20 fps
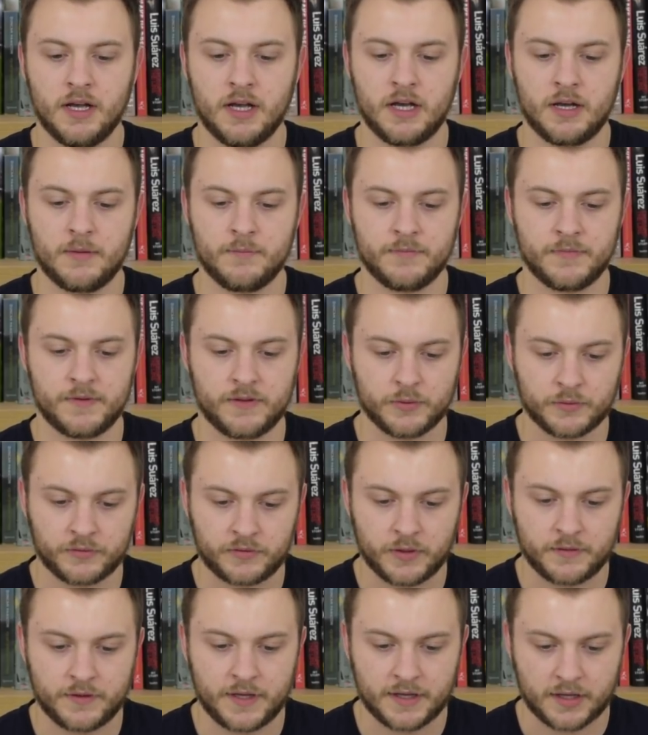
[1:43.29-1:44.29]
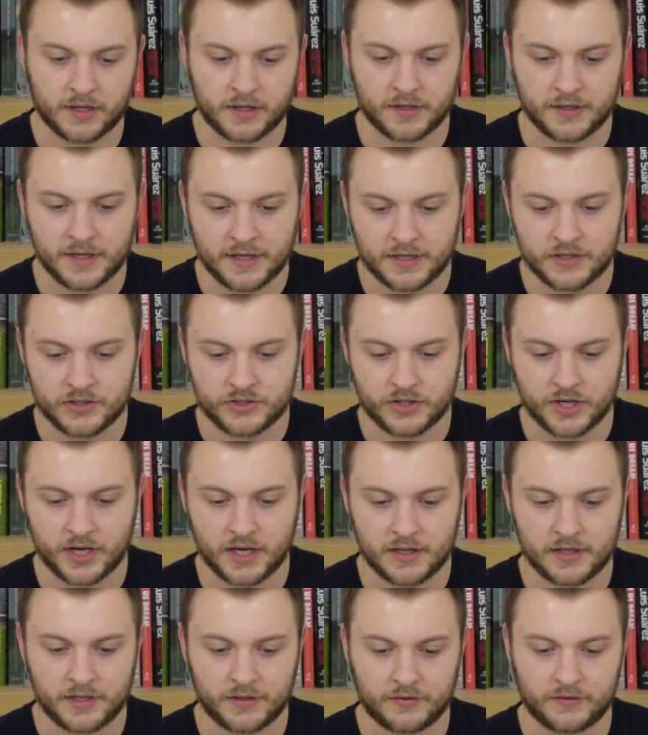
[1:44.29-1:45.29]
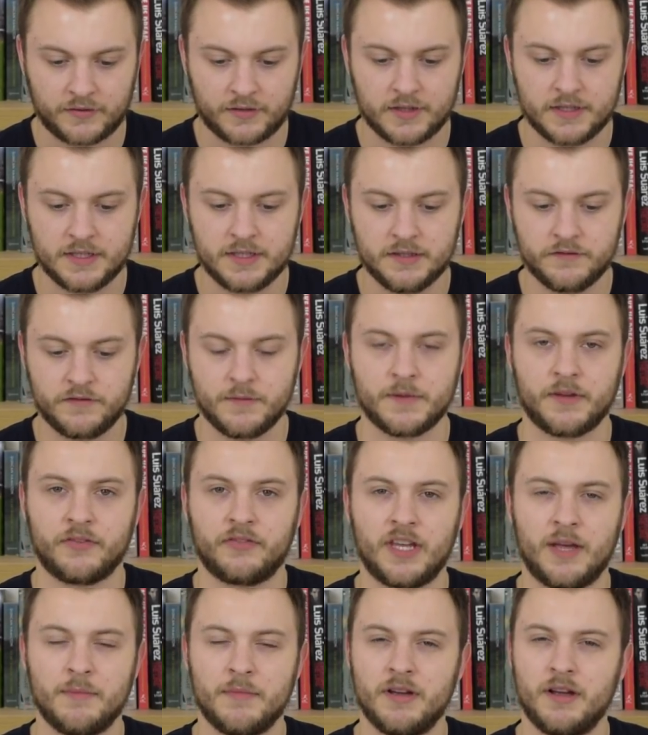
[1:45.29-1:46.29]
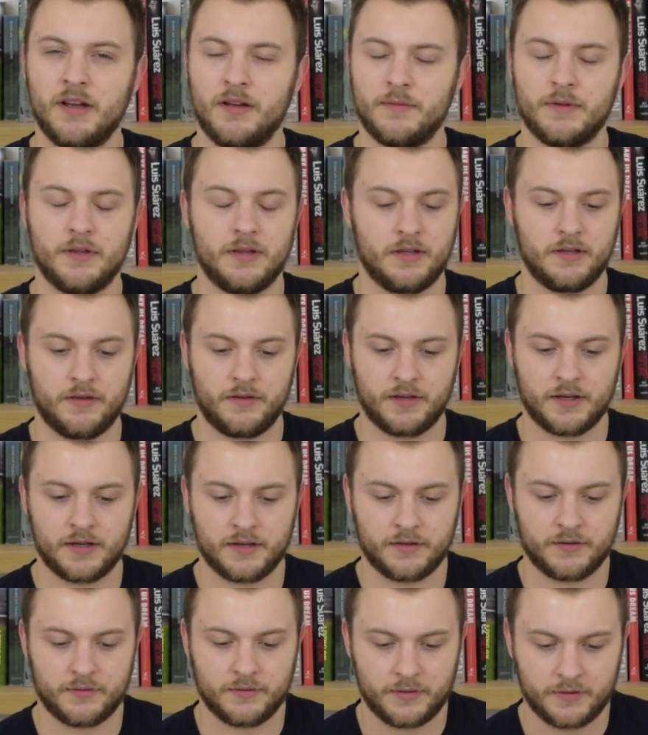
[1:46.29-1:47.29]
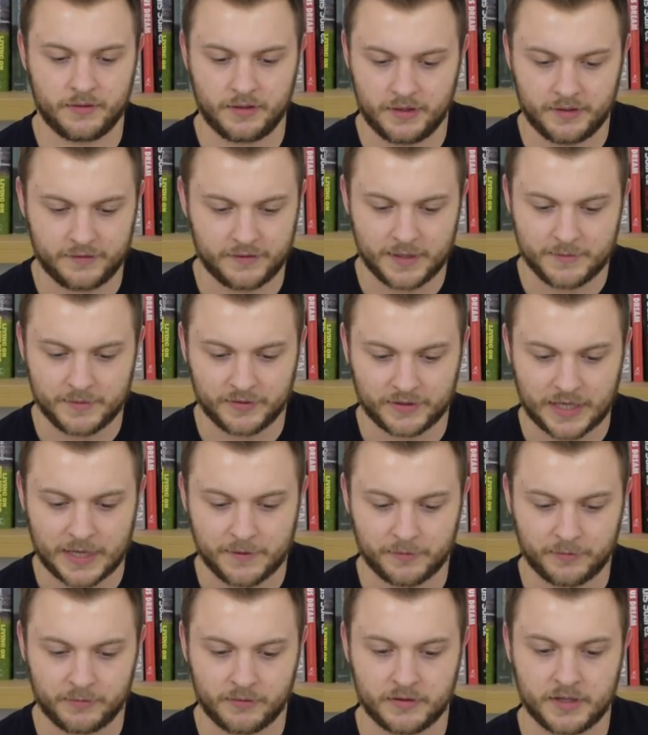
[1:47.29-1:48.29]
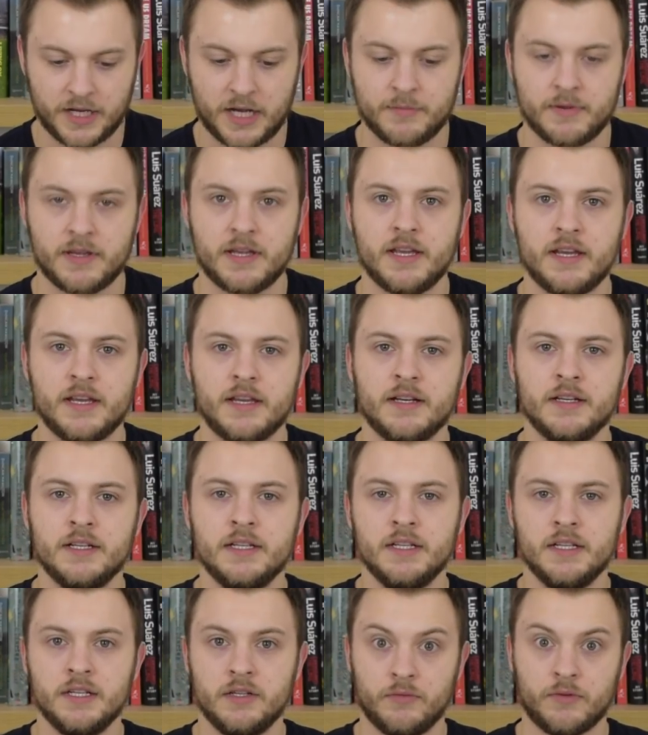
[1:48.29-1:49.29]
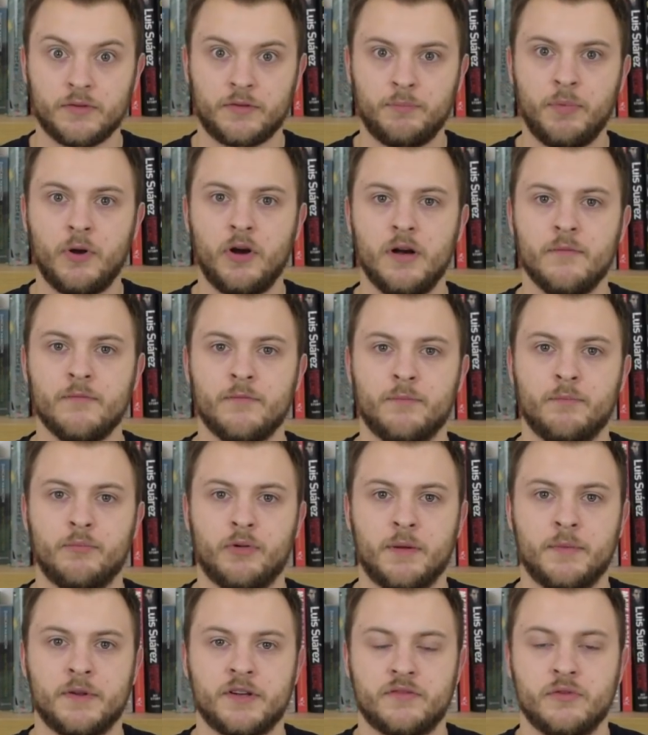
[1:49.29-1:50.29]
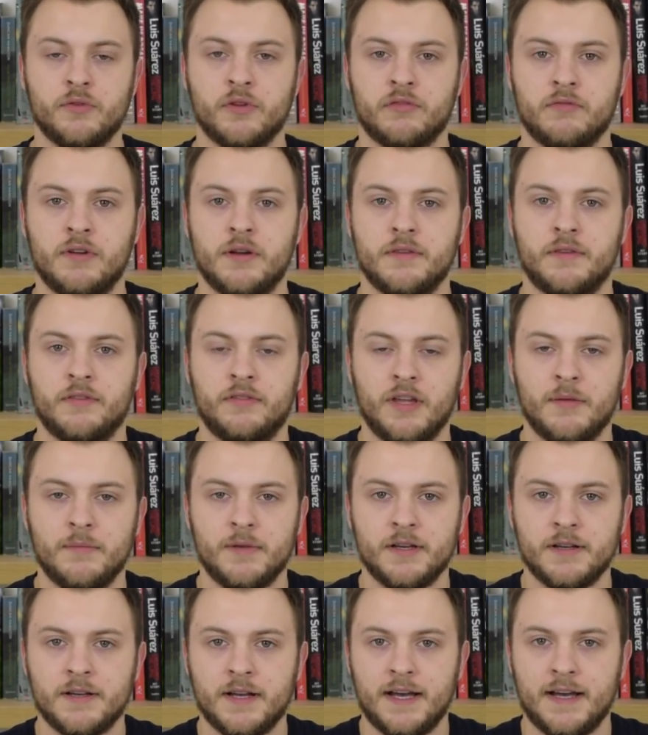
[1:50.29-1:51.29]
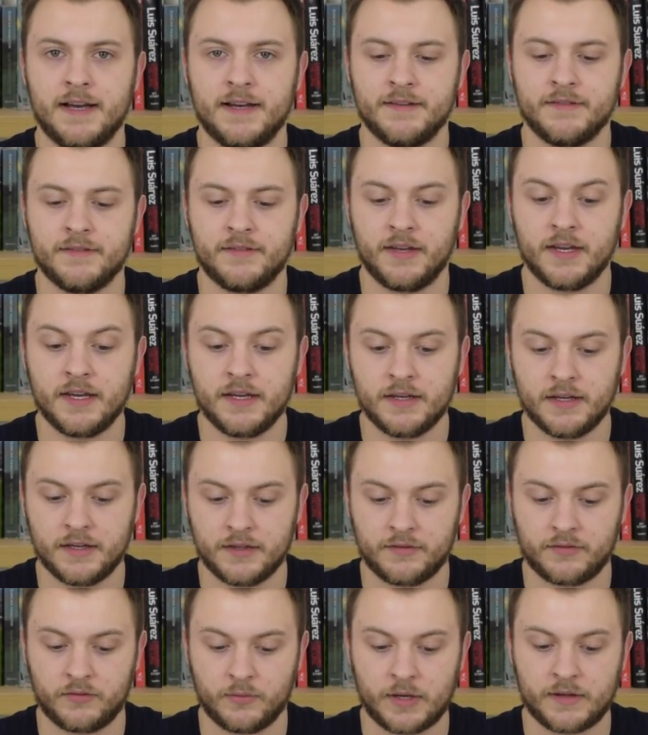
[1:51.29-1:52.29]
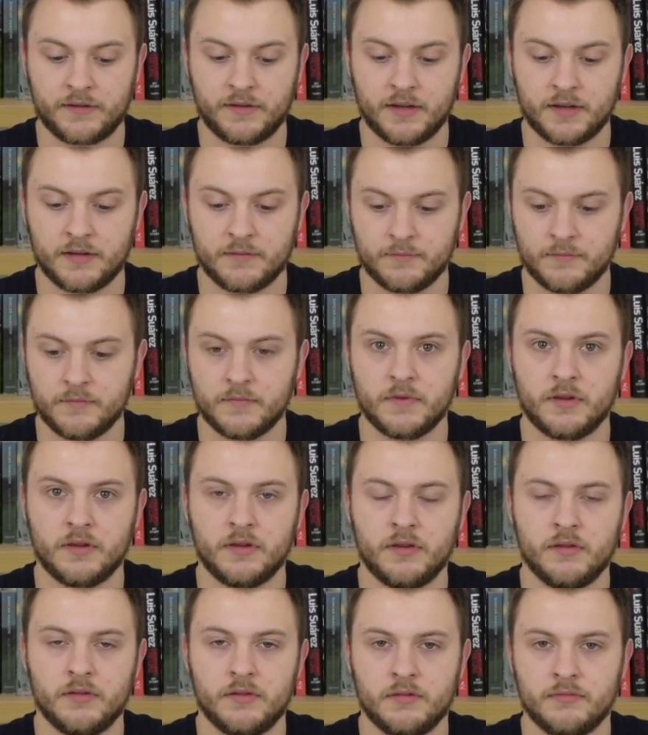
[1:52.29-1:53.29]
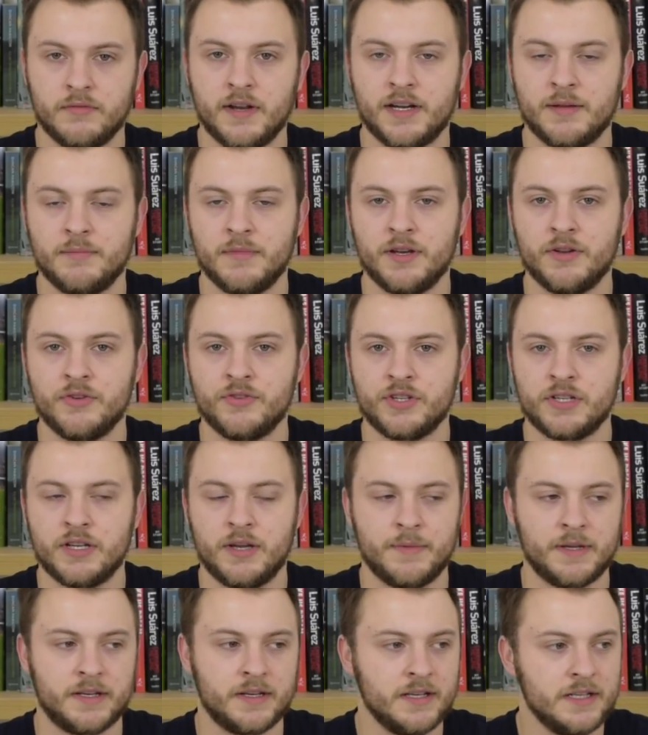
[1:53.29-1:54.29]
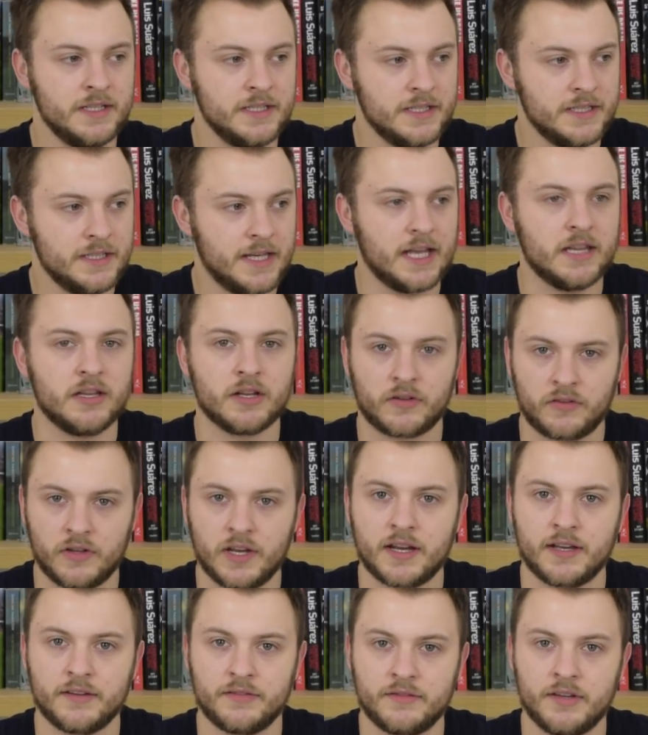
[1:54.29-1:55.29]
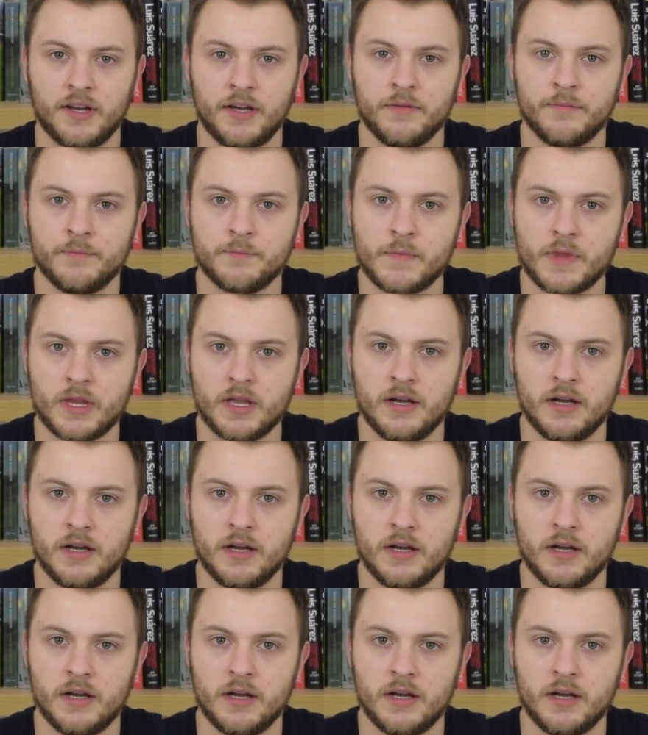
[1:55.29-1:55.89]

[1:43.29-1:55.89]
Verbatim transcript: Um, also, that Ghanaian journalist from the summer, I think it, his name escapes me right now, but he was spot on pretty much all throughout the summer, and he is tweeting the, the red emoji. I mean, it looks like it's done.